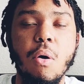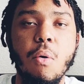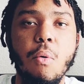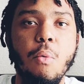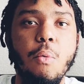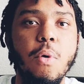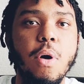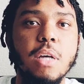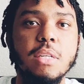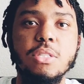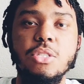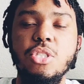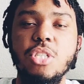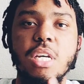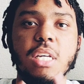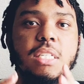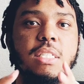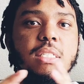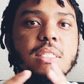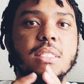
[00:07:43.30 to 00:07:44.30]
was
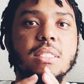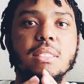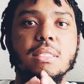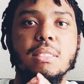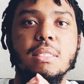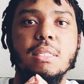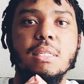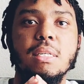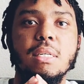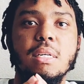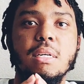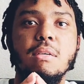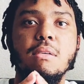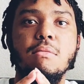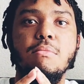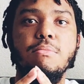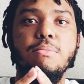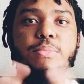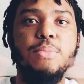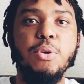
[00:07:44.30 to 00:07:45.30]
just
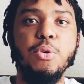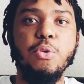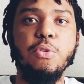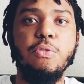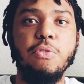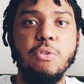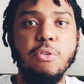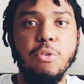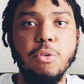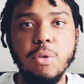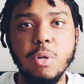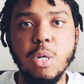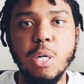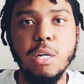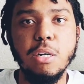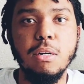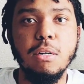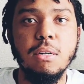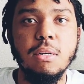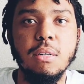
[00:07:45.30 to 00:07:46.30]
beautiful.
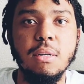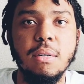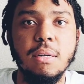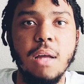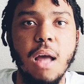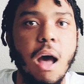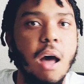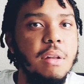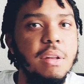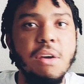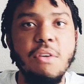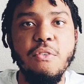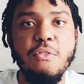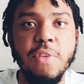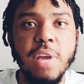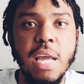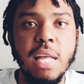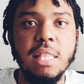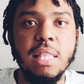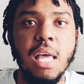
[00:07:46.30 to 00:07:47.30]
I'll never
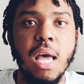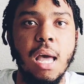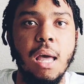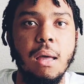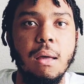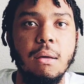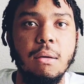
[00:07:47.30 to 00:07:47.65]
forget that.